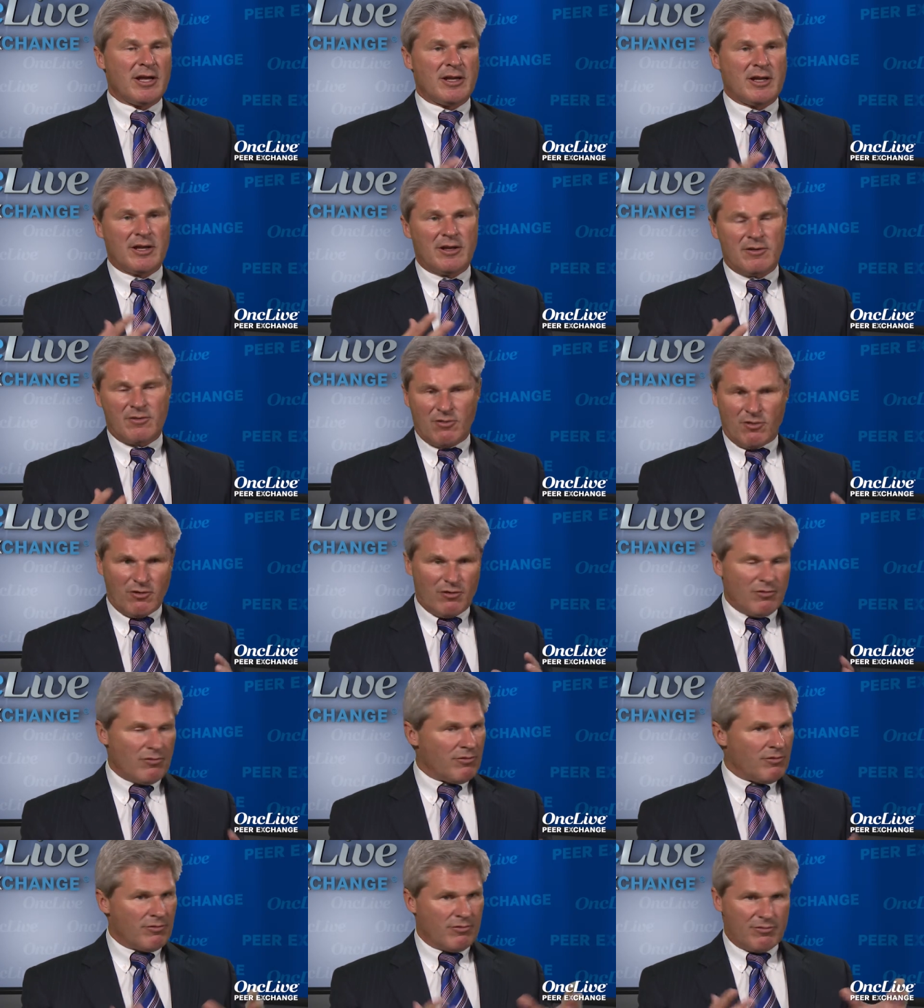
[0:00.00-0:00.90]
and
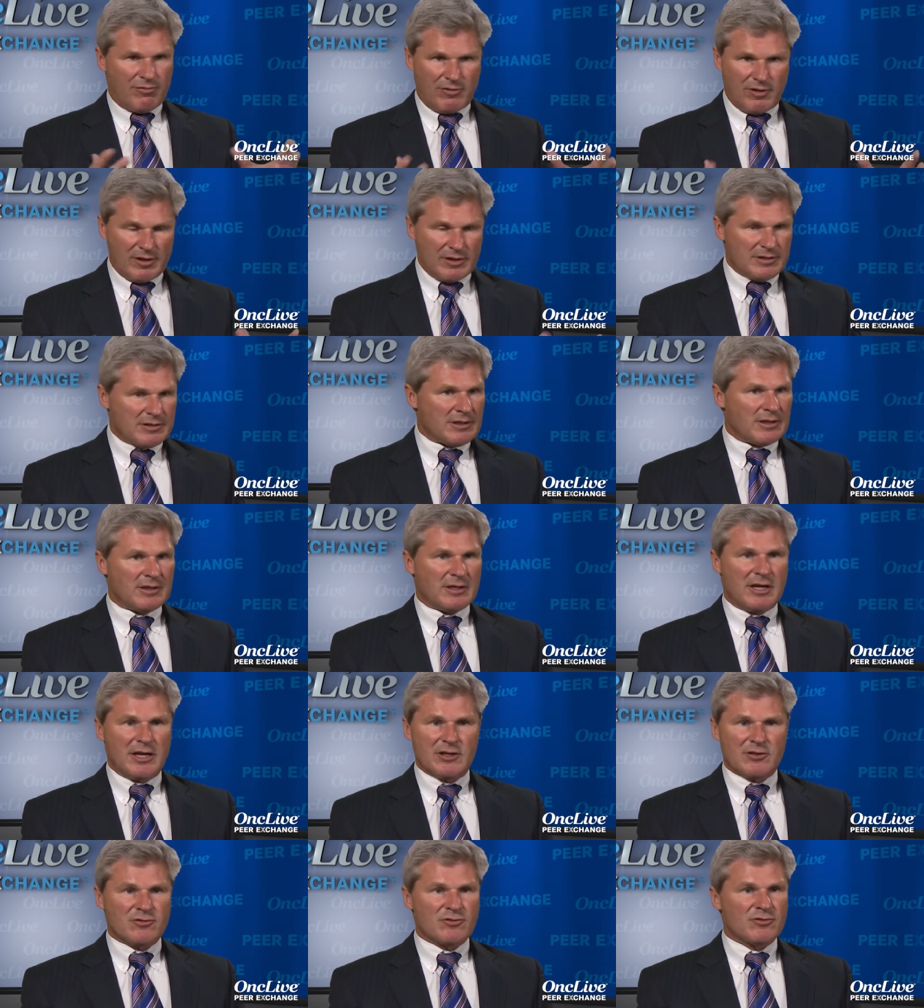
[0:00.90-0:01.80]
all the things that
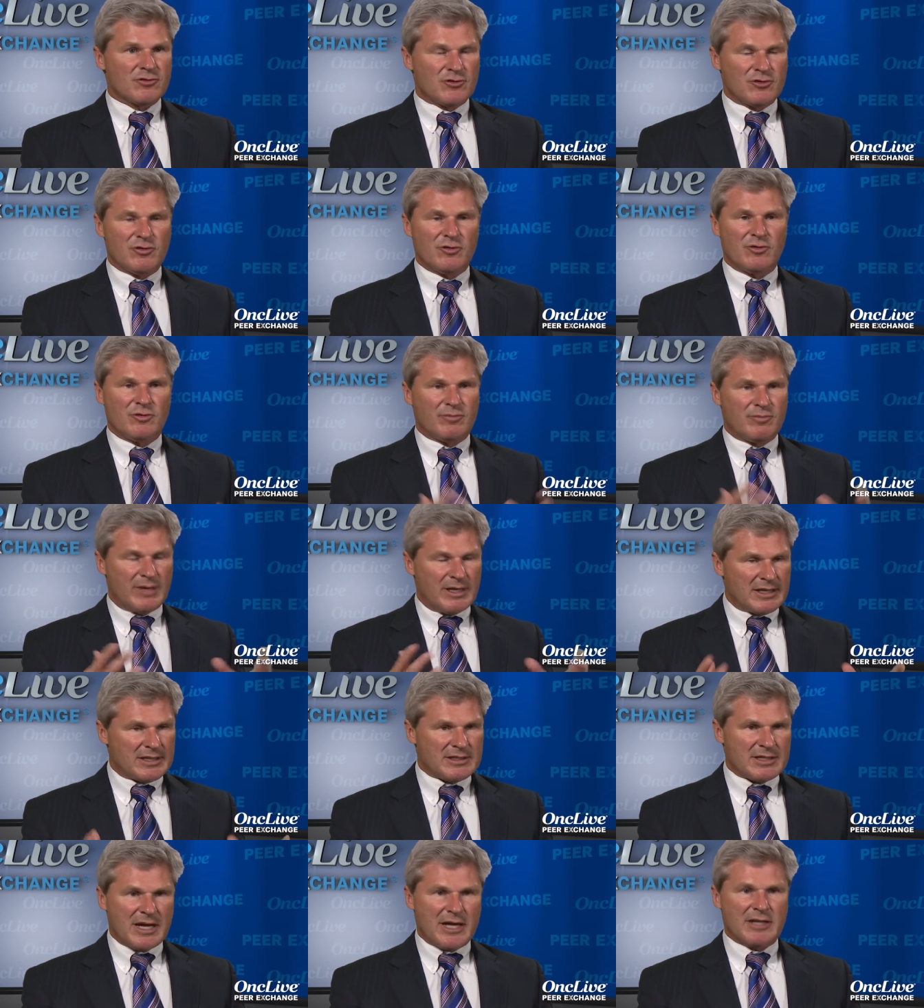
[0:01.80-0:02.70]
cancers do,
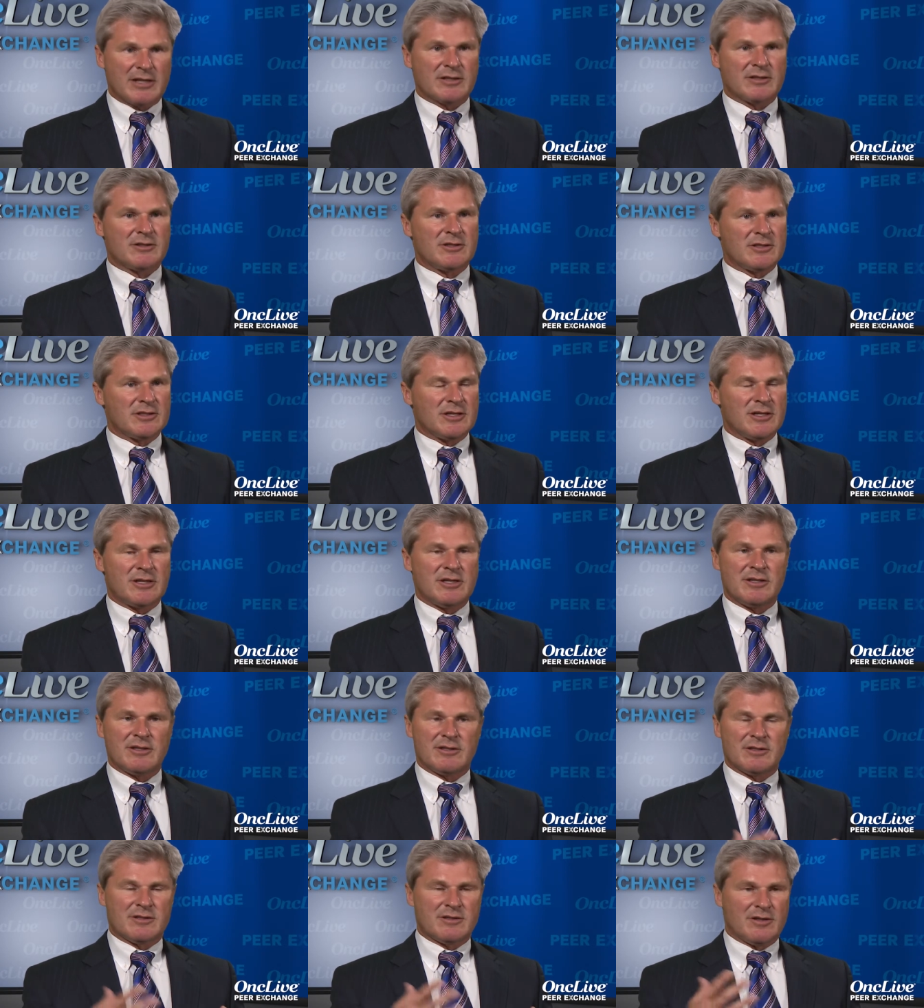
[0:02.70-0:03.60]
metastatic
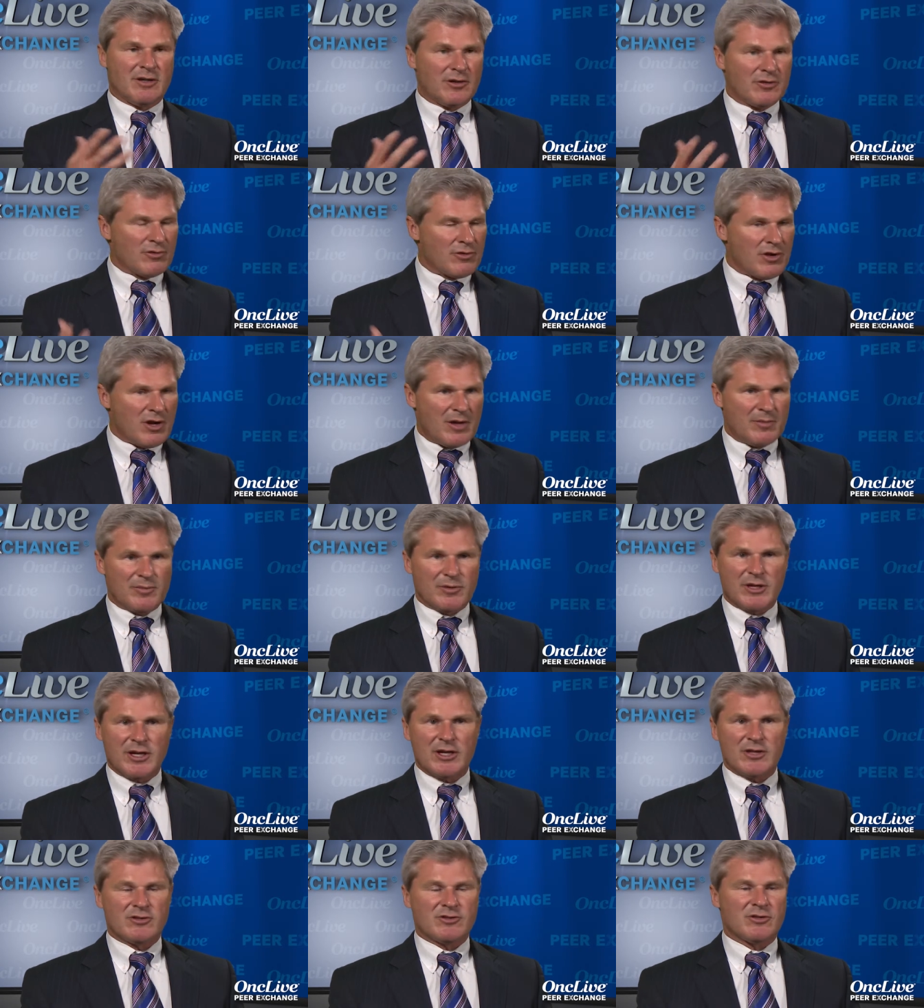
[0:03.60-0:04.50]
disease, other
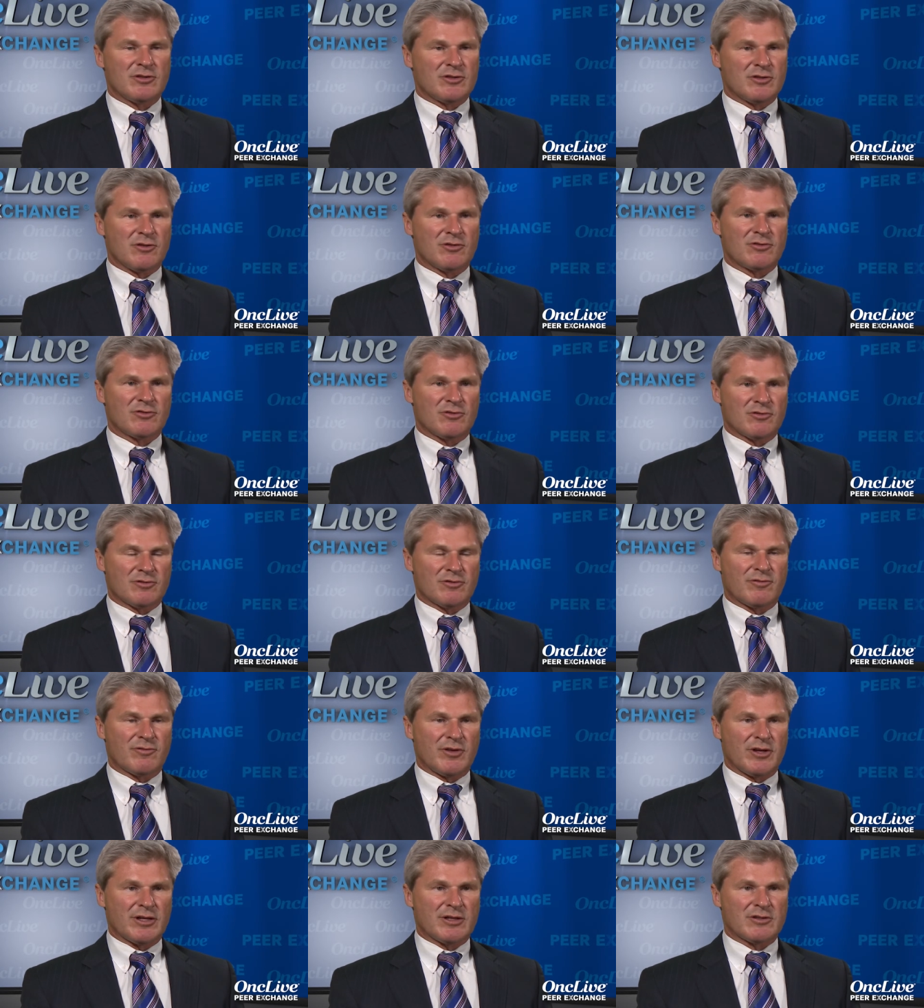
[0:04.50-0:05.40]
complications, those sorts of
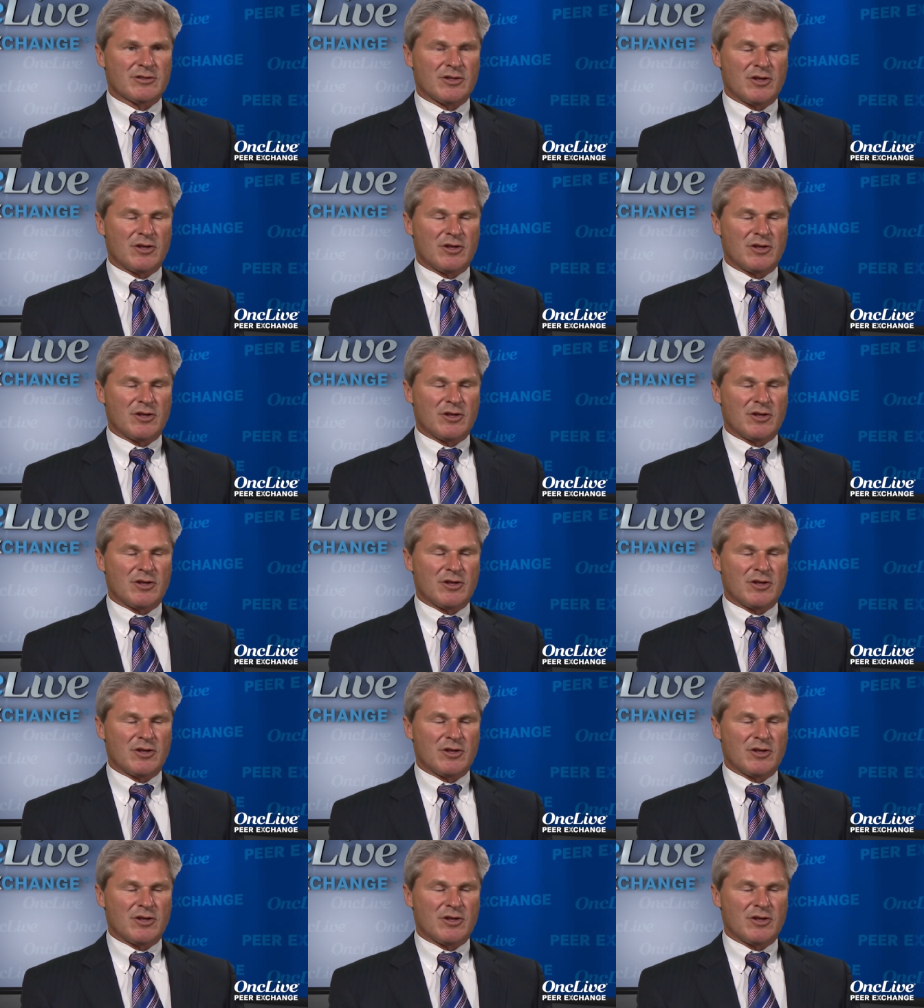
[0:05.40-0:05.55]
things.